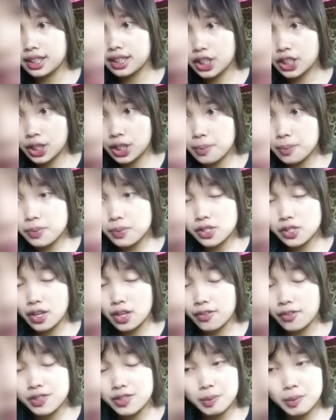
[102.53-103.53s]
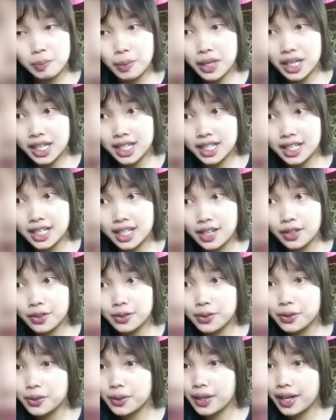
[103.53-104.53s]
groups of speakers
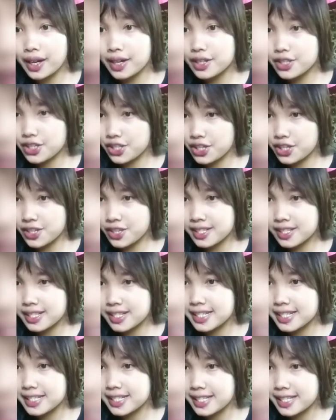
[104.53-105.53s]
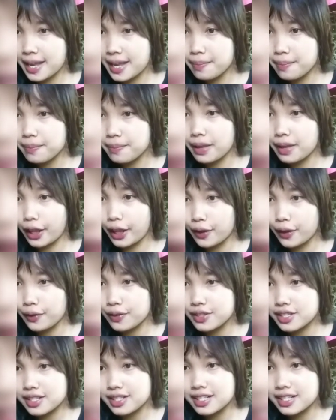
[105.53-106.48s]
who use the same language.